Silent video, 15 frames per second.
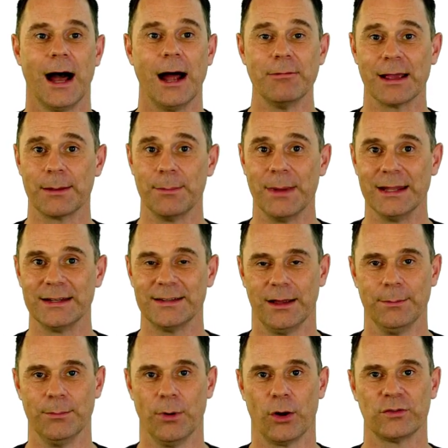recommend
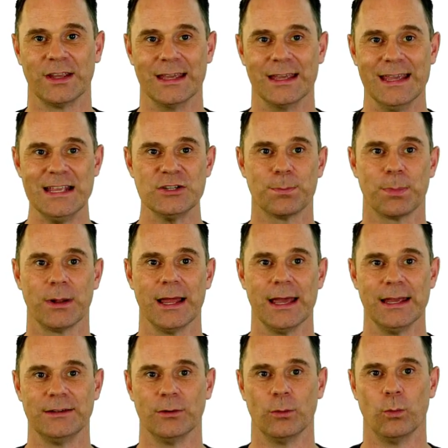timeboxing each play
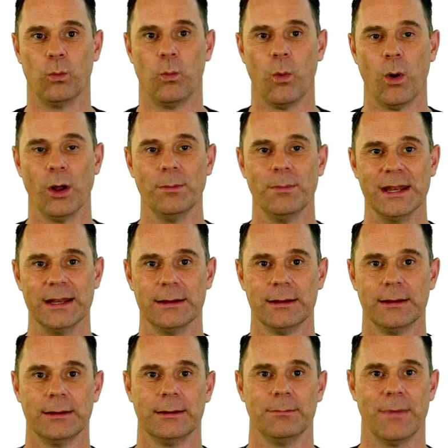to 1 minute
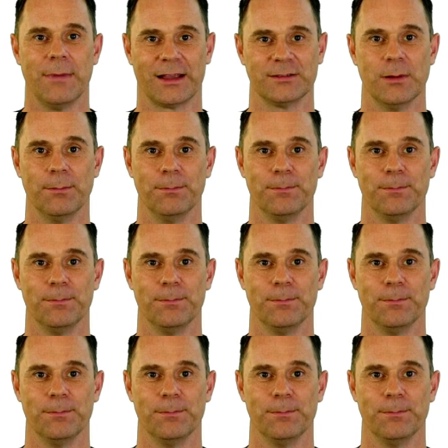maximum.